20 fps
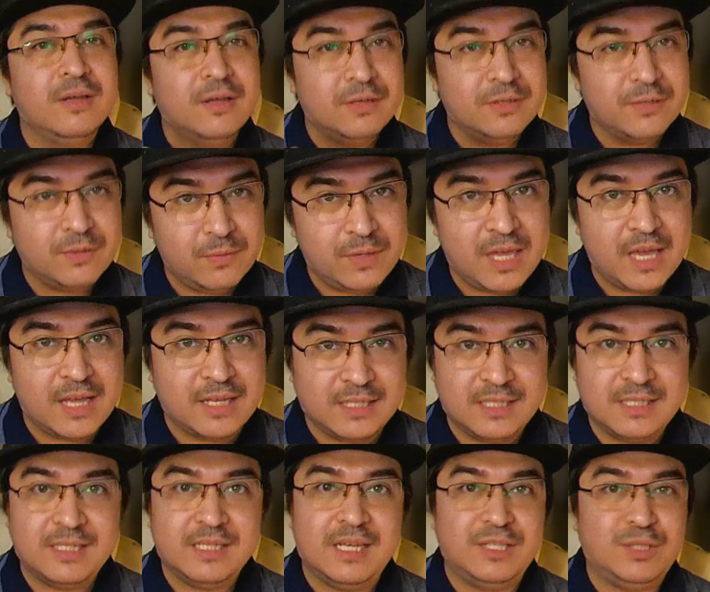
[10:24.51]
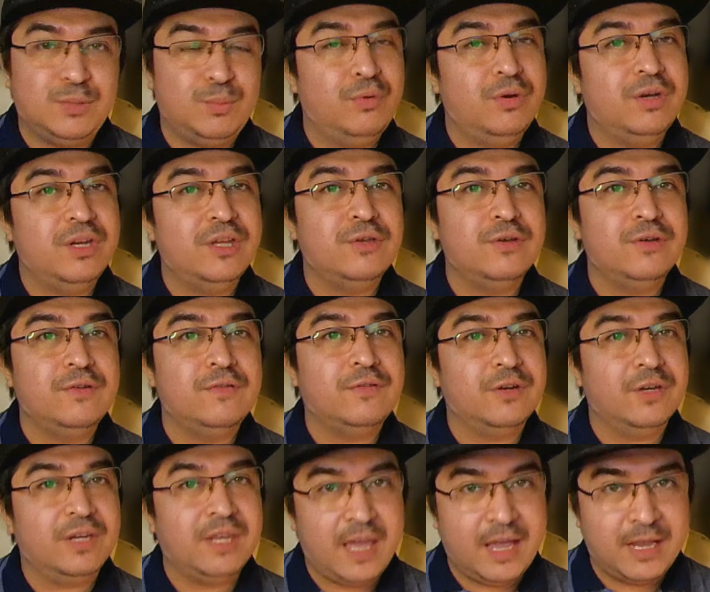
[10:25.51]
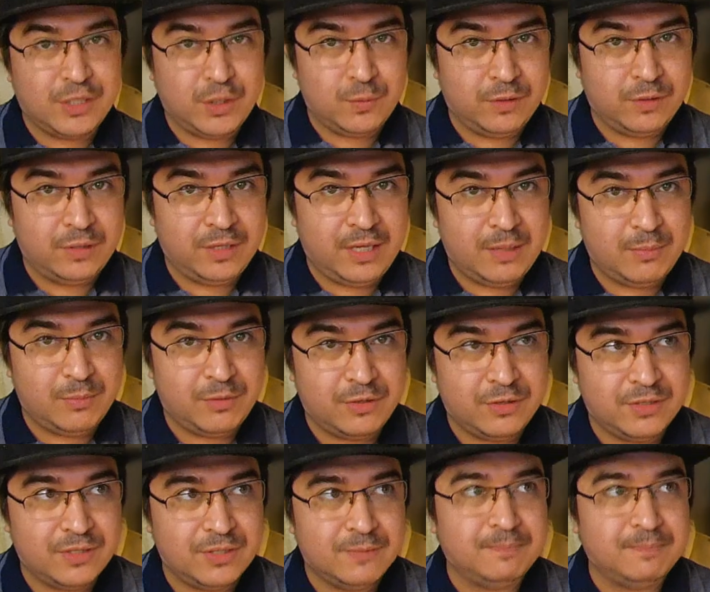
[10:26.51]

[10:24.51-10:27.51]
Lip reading: so yes, it's pretty good for casual gamers.